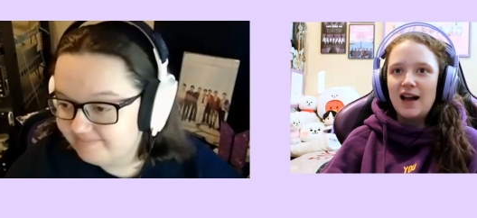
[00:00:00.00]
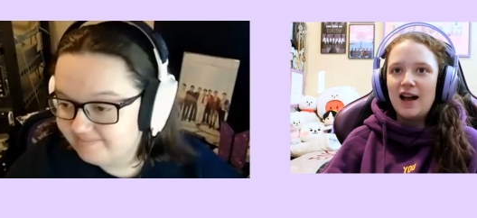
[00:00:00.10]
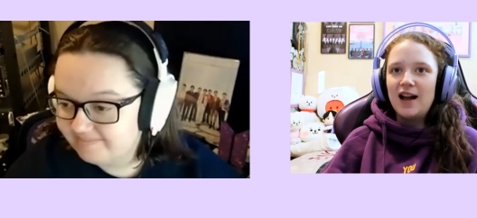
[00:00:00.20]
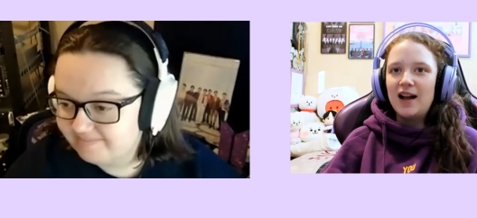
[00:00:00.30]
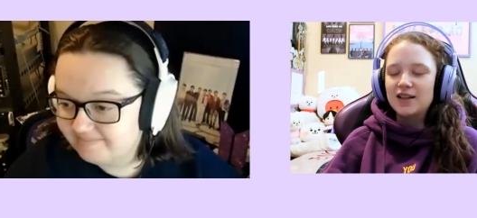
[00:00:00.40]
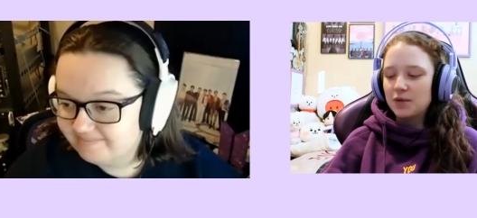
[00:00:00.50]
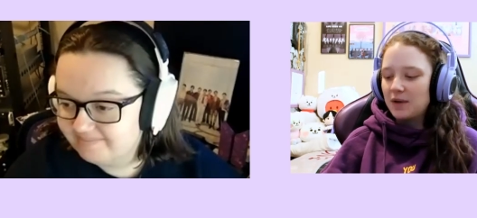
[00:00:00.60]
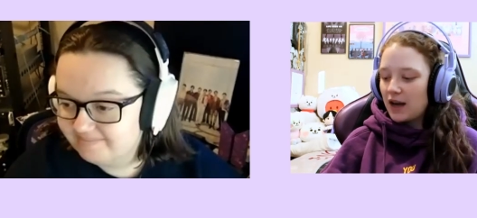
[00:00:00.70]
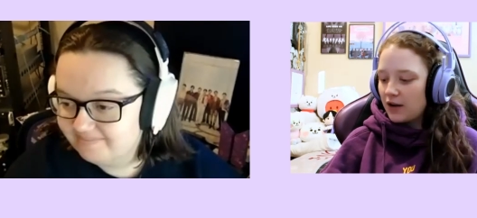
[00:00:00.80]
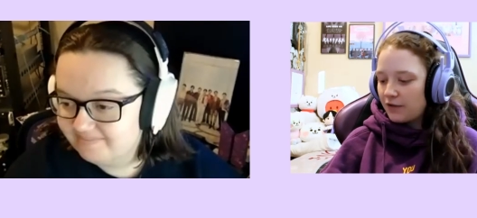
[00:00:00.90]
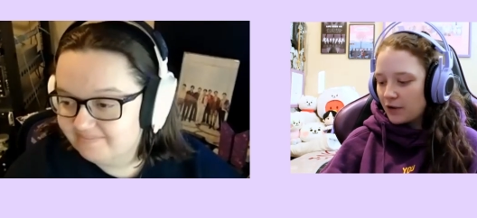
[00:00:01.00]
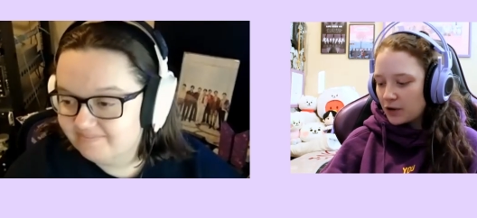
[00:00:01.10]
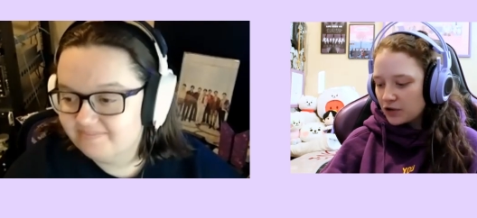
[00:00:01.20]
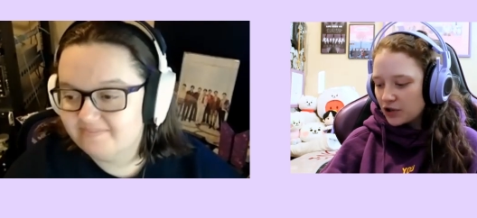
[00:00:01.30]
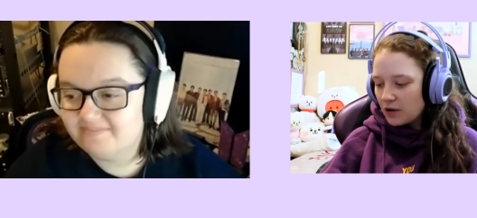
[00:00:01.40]
Speaker 1: Uh, so we got a
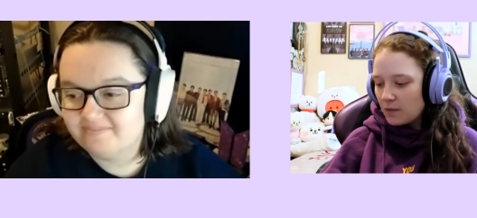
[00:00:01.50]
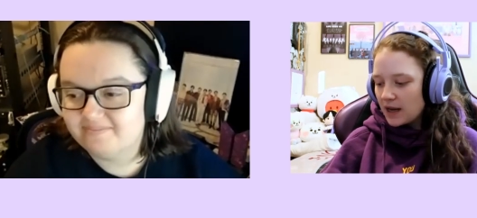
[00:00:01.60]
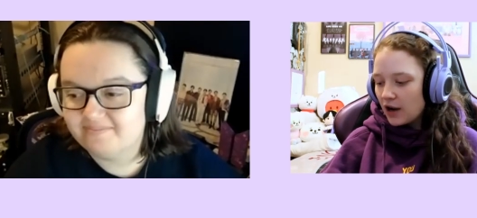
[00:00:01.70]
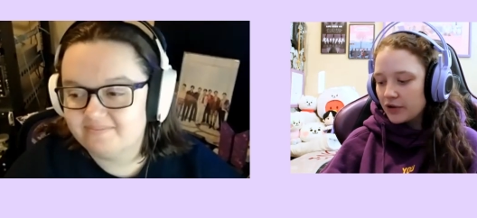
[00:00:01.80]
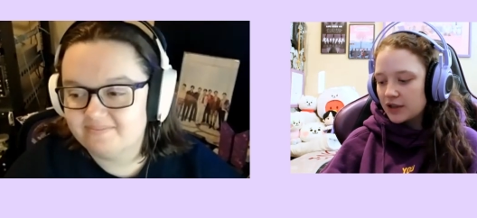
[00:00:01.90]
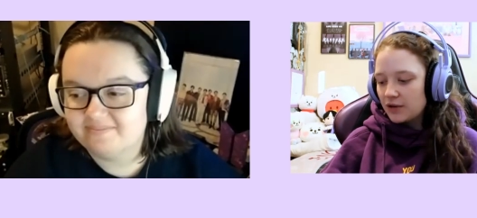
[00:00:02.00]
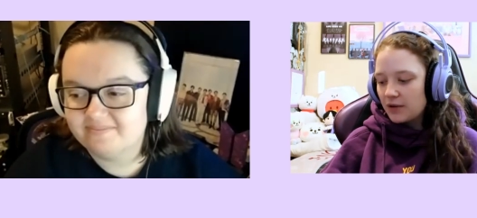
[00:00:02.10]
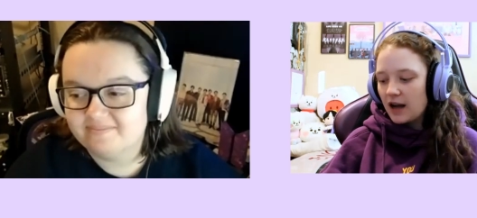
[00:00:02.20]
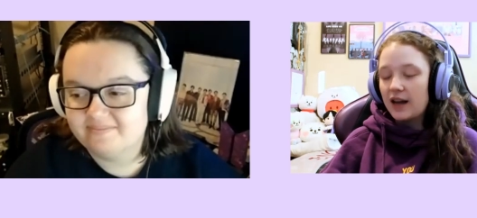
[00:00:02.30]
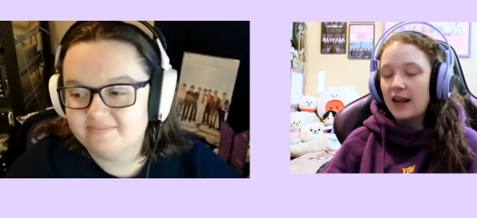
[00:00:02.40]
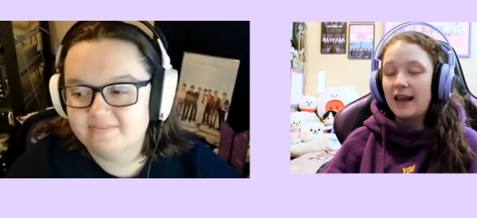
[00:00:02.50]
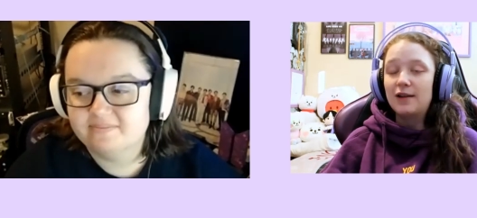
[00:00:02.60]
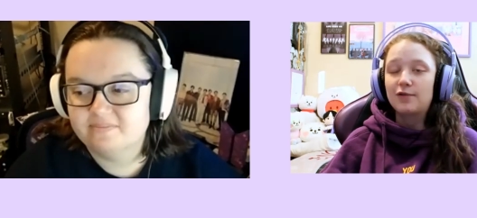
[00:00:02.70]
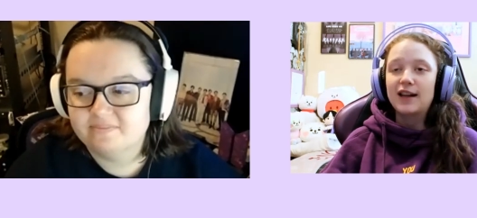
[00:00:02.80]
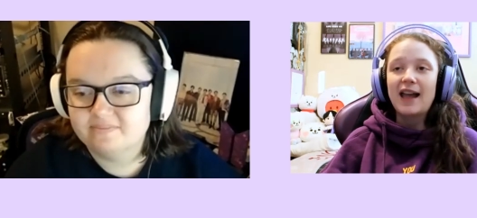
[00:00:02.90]
photo shoot. We also got
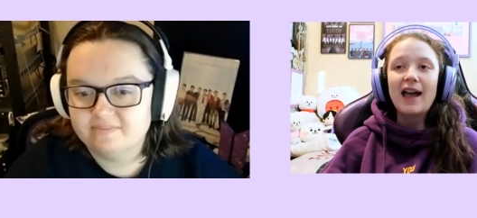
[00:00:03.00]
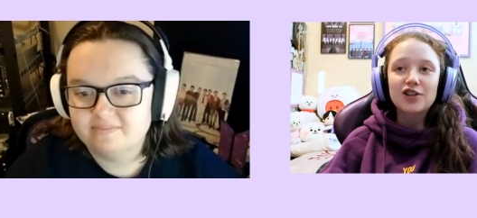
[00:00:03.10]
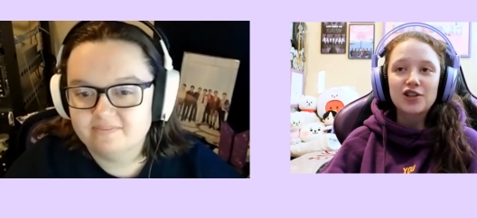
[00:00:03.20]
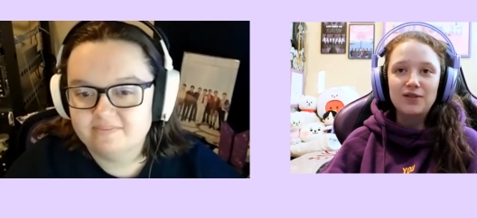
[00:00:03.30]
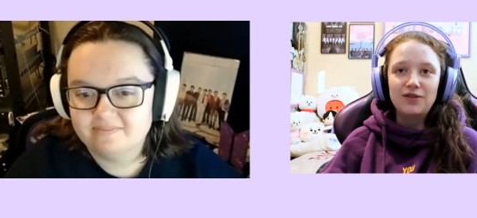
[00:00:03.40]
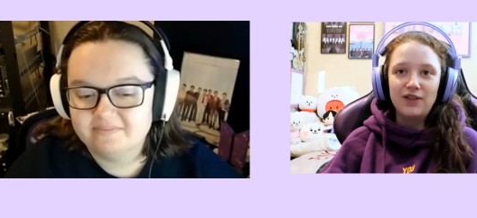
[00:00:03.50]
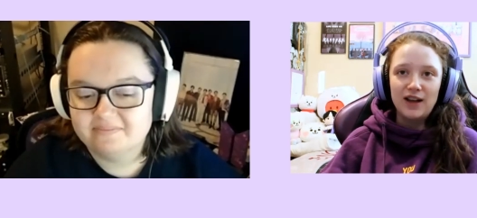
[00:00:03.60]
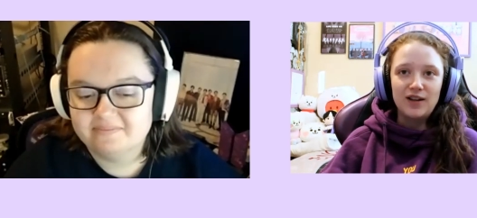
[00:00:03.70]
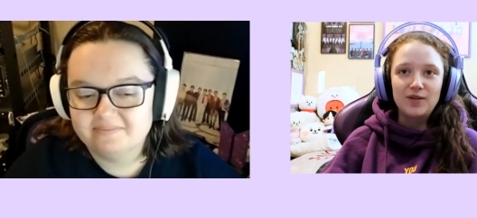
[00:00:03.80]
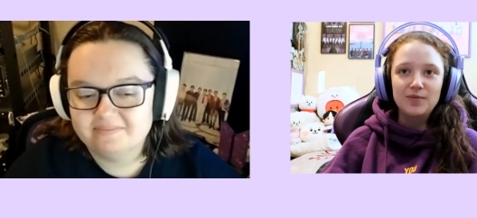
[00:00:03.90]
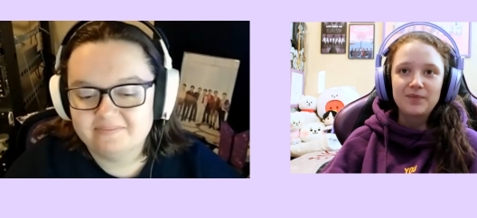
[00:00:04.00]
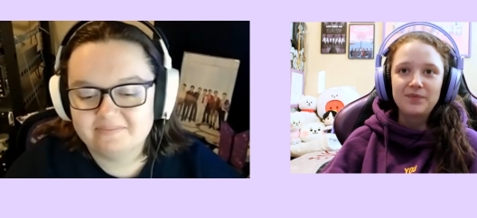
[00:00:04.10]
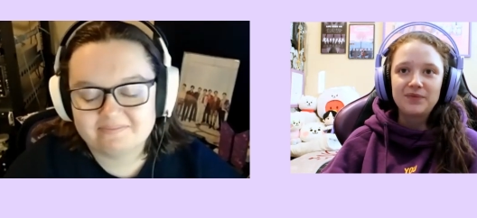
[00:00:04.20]
a reaction film